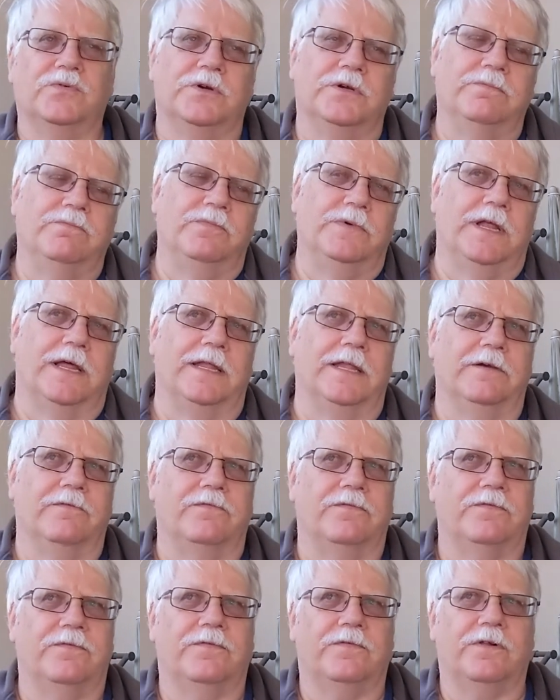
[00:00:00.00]
I
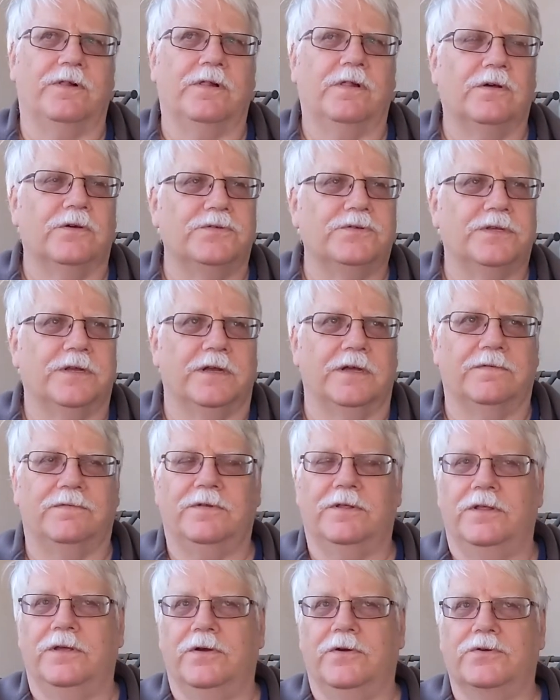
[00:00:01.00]
live close enough
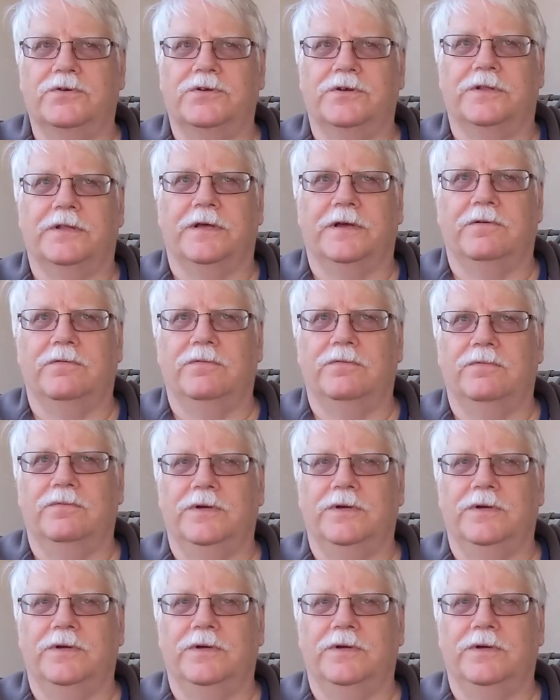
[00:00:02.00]
to the ocean that